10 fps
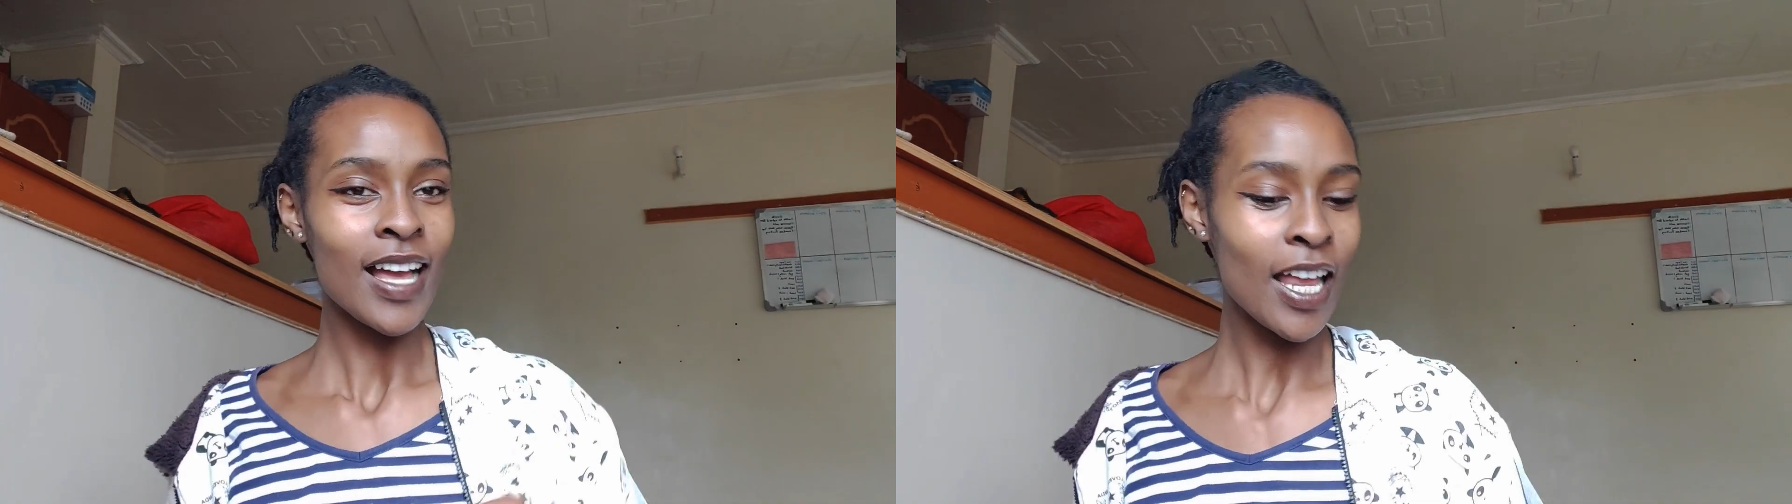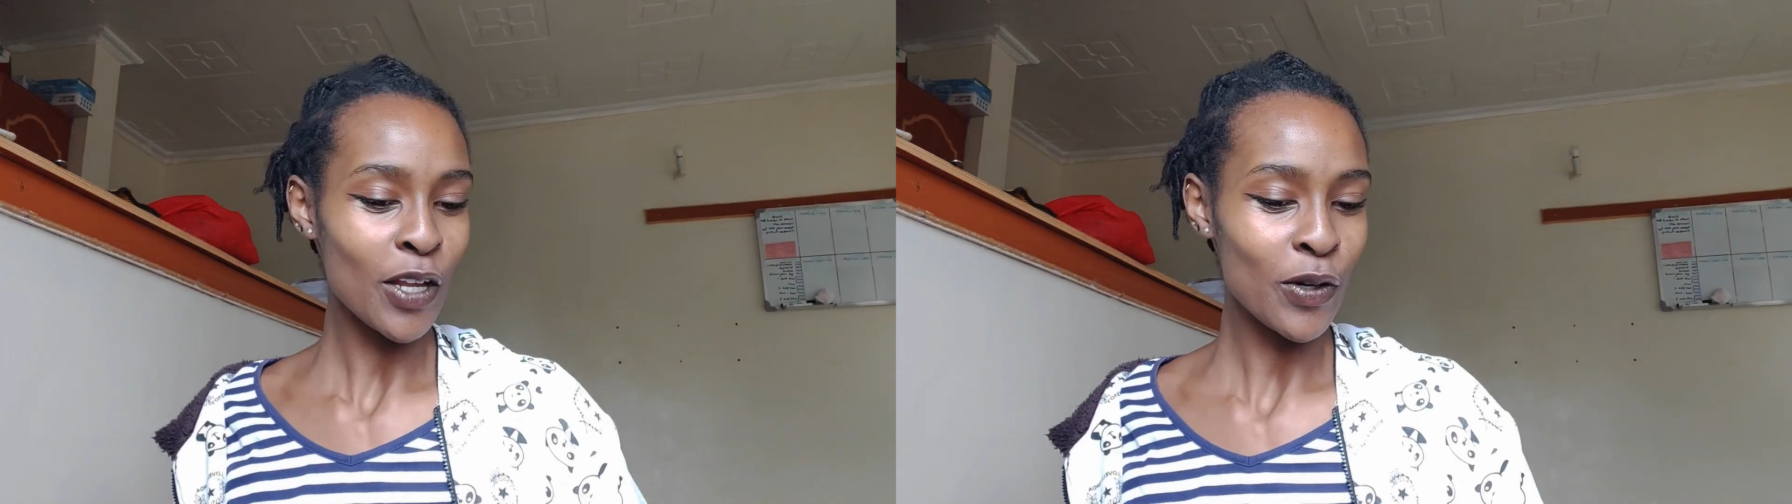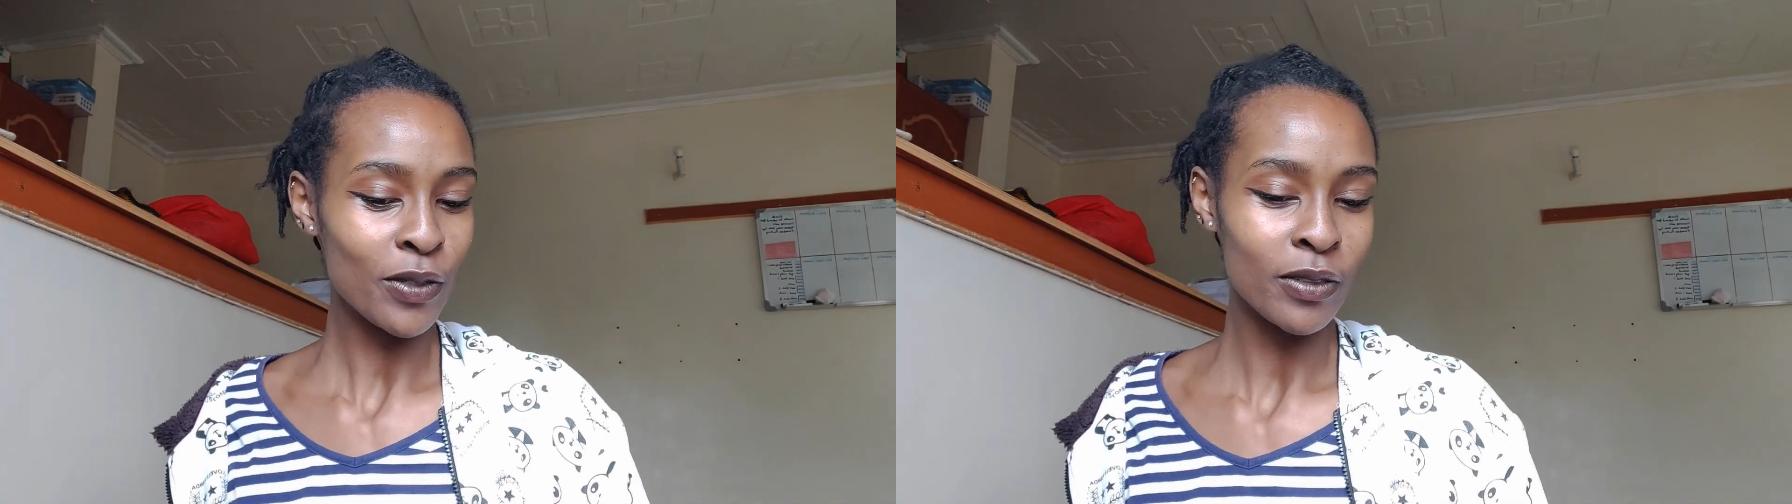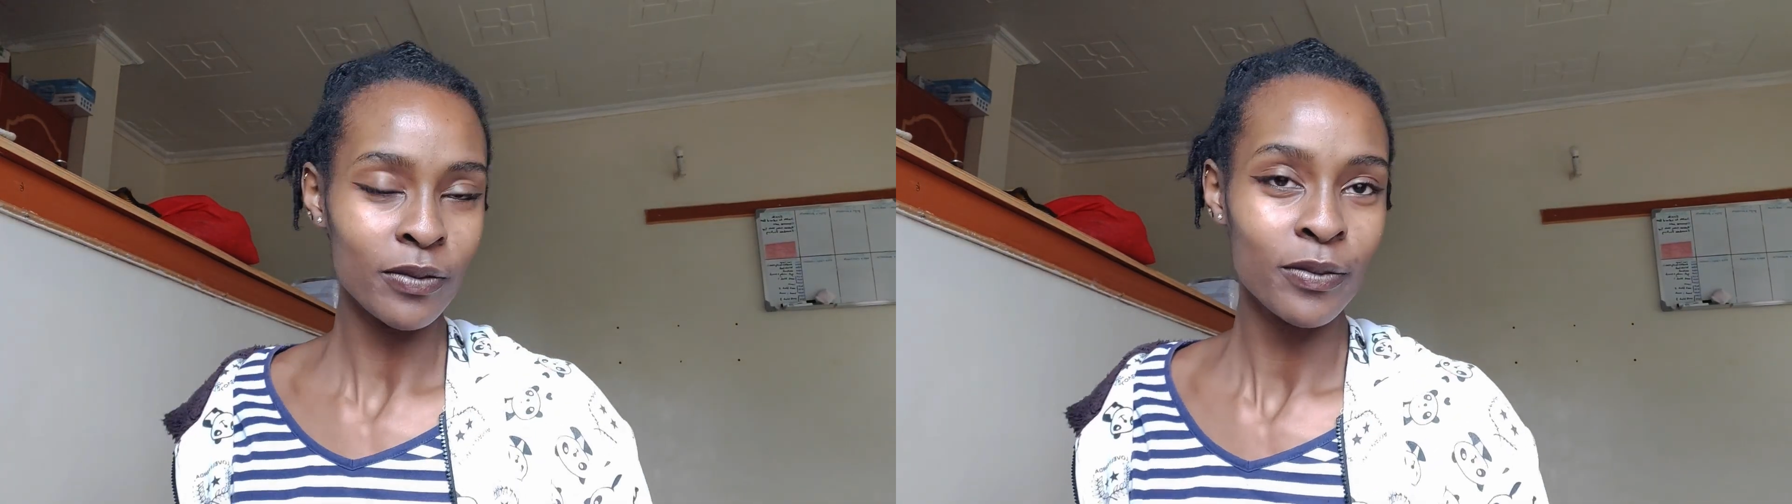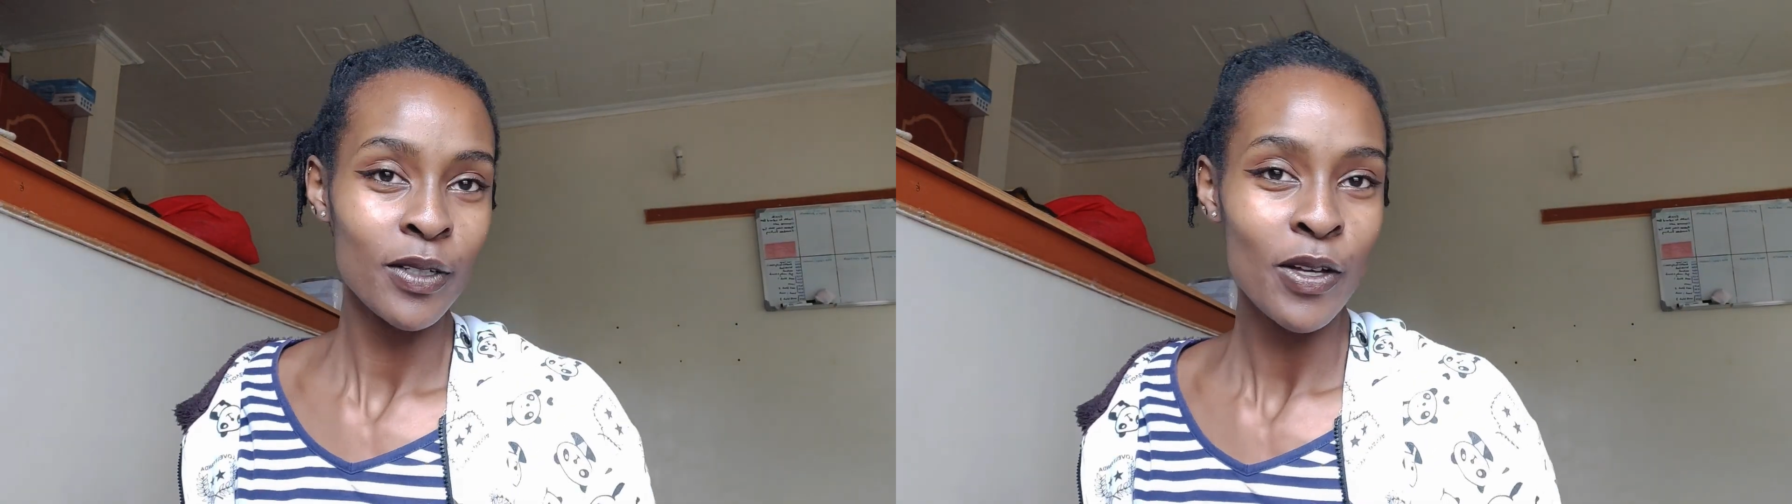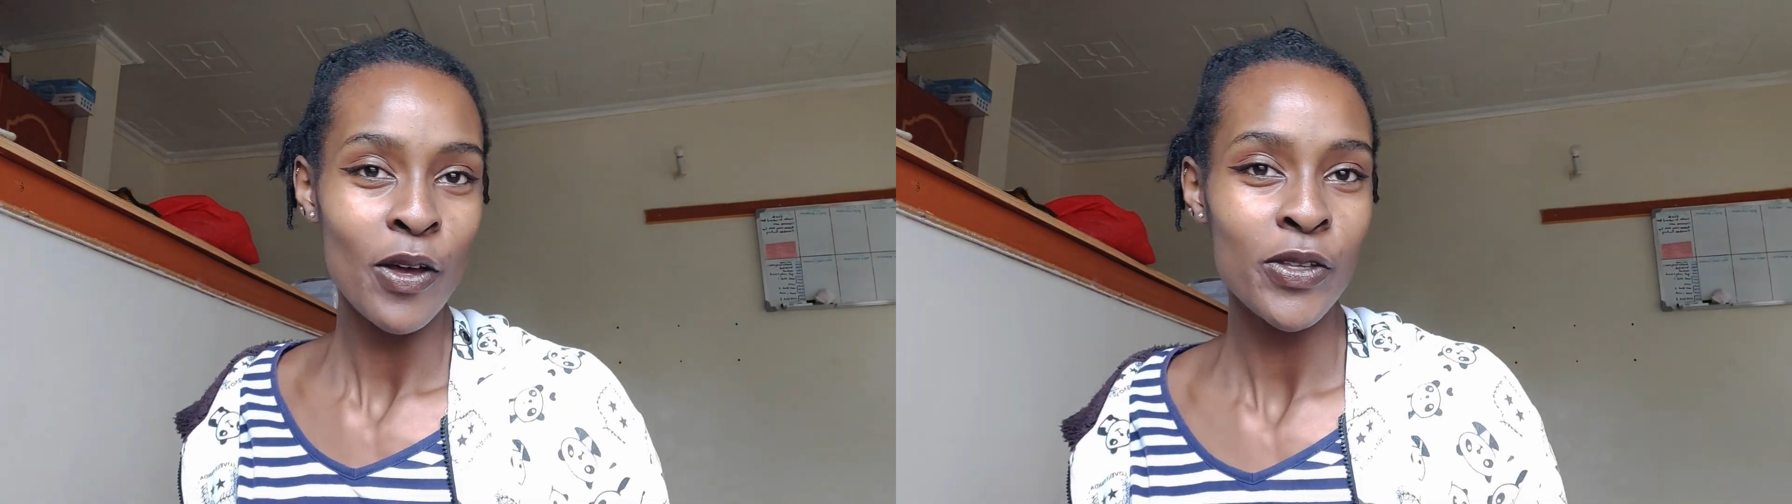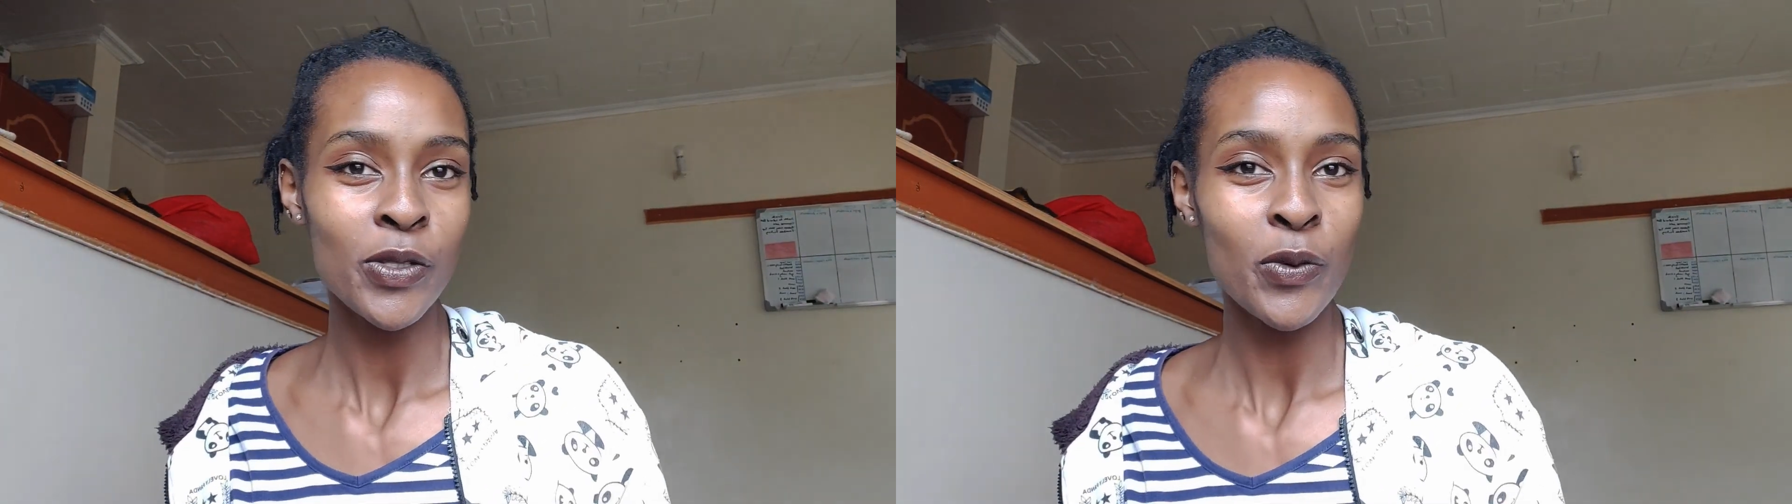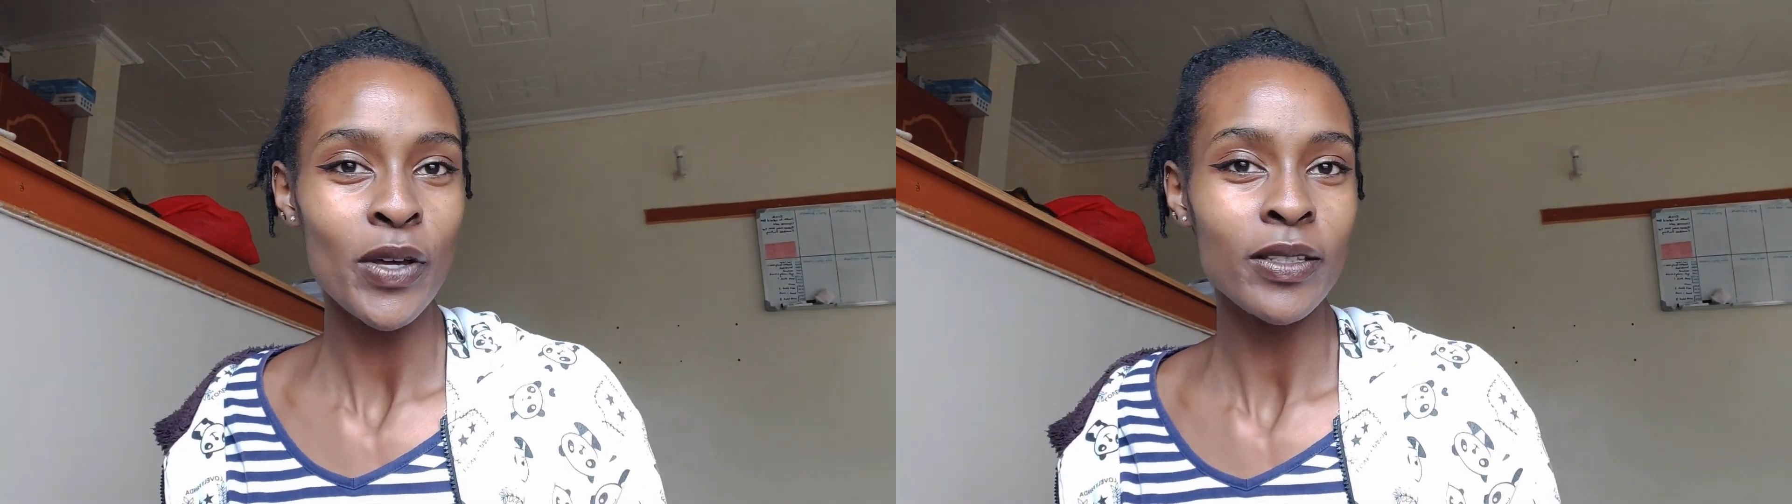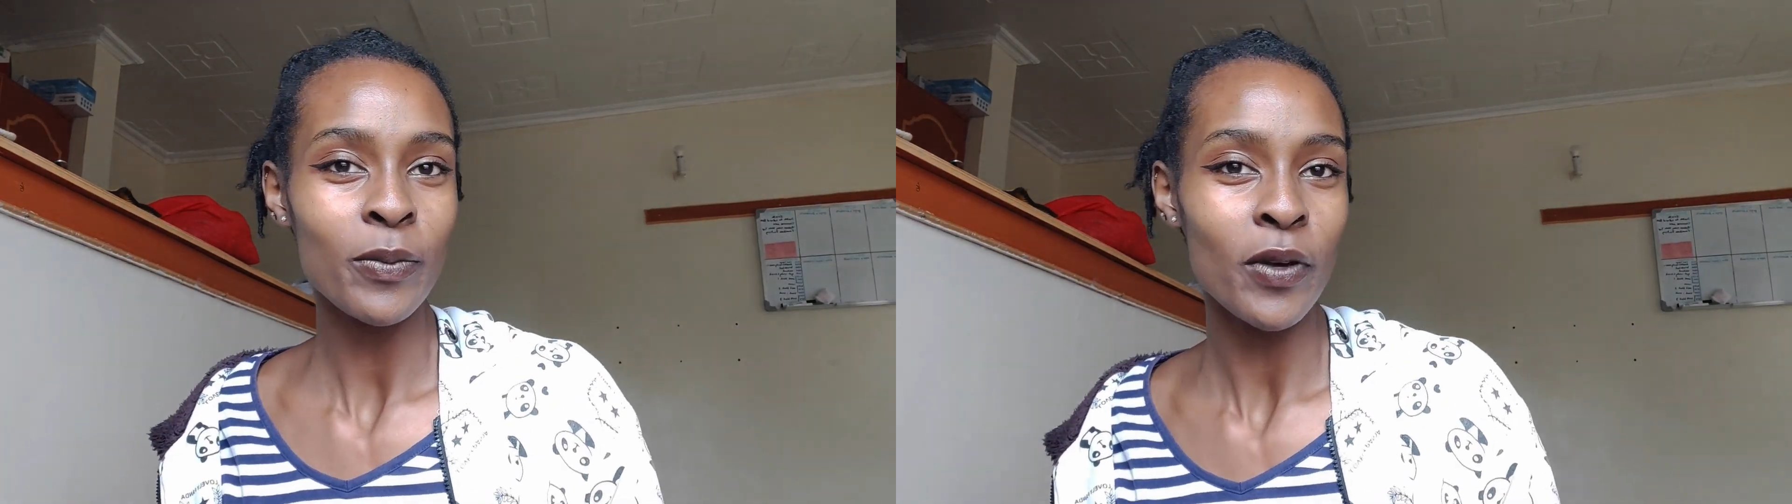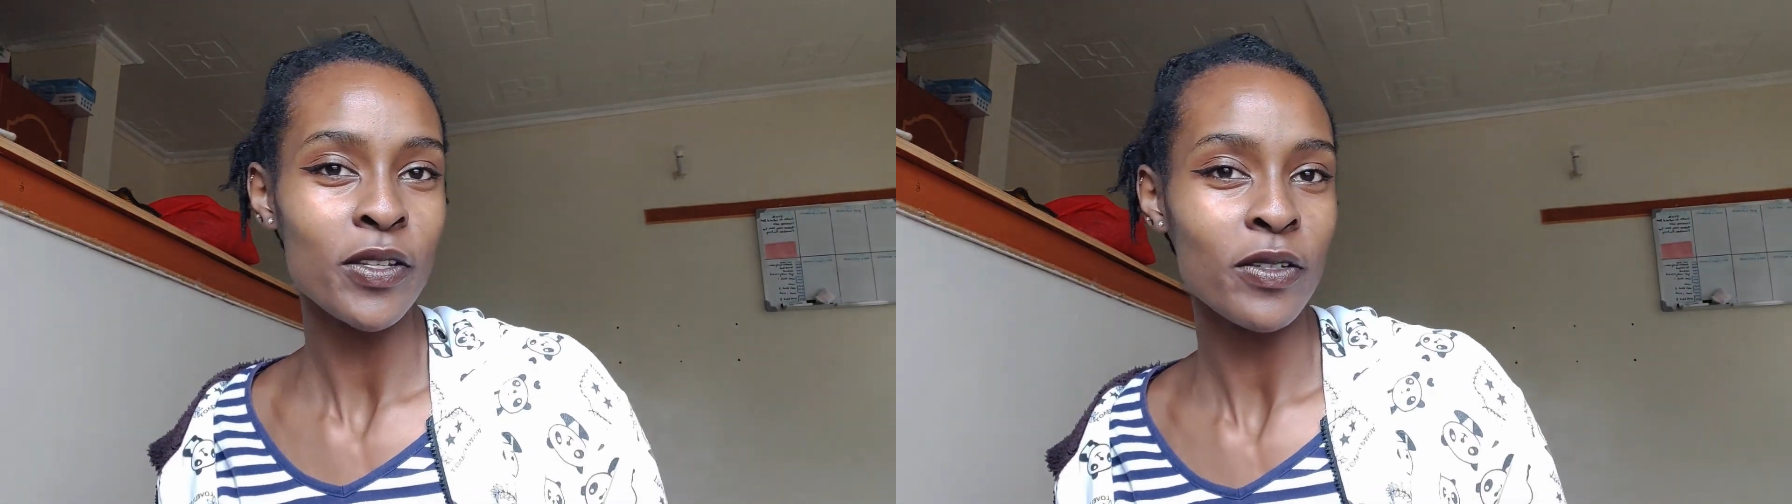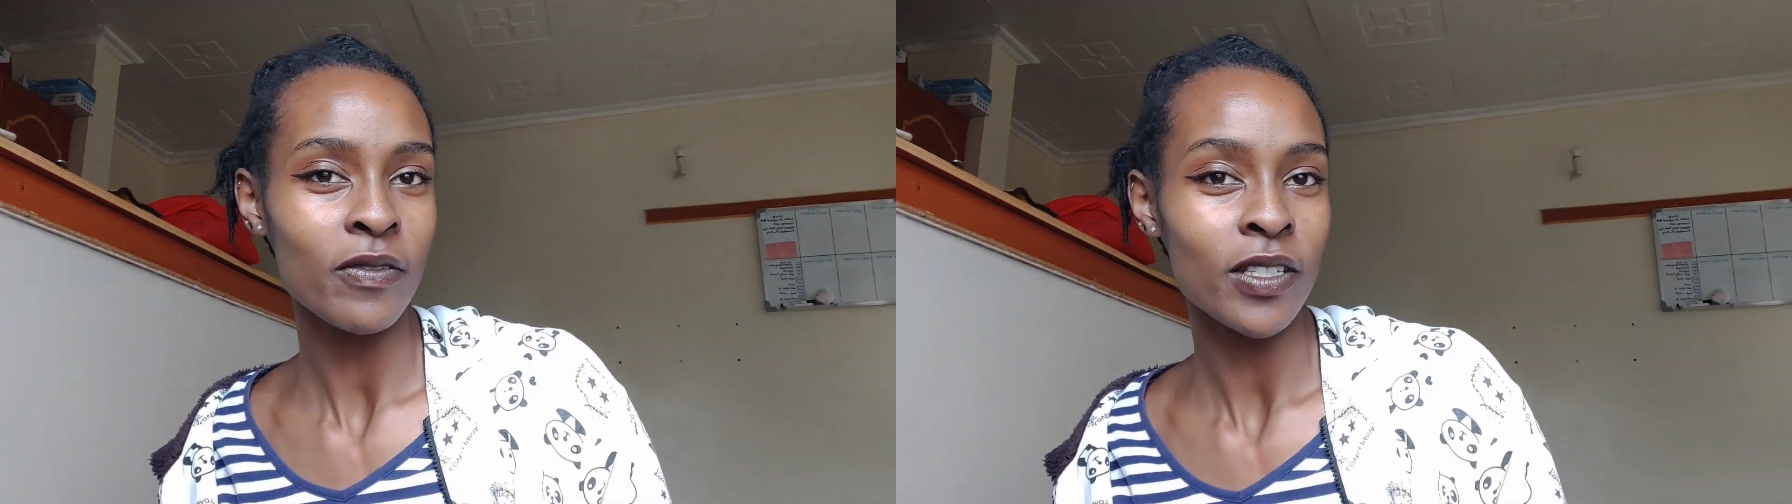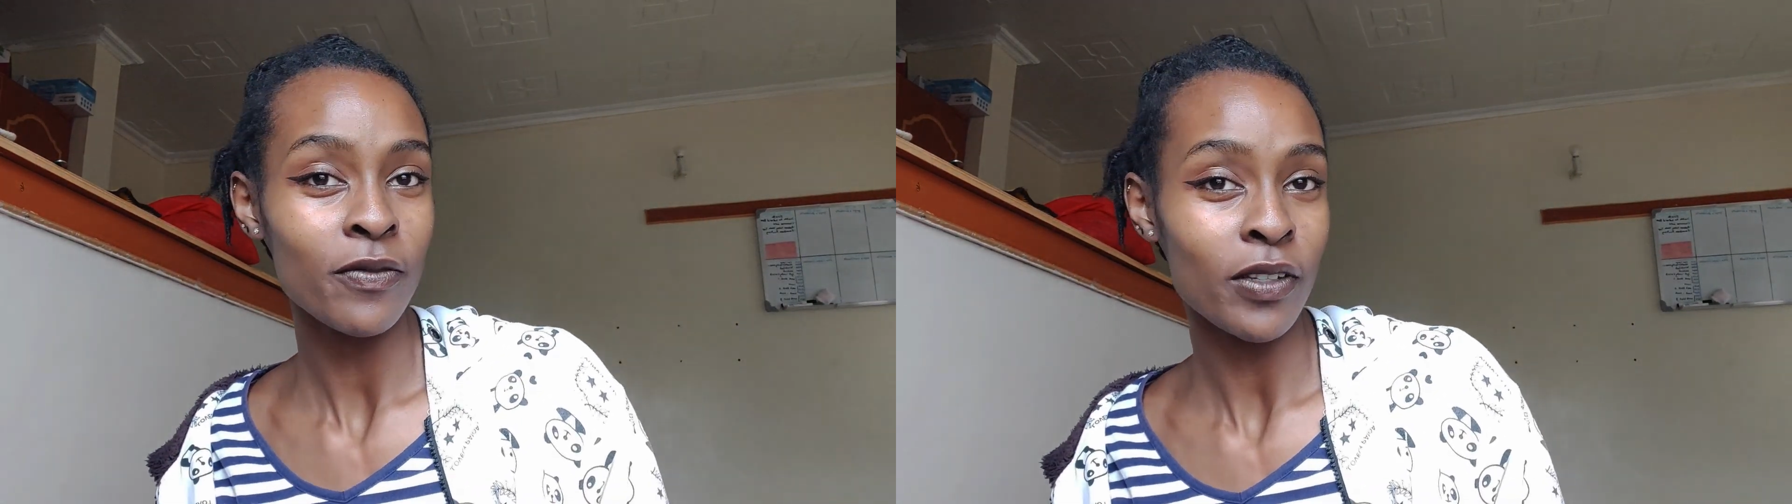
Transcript: Hello, so we're at the point of this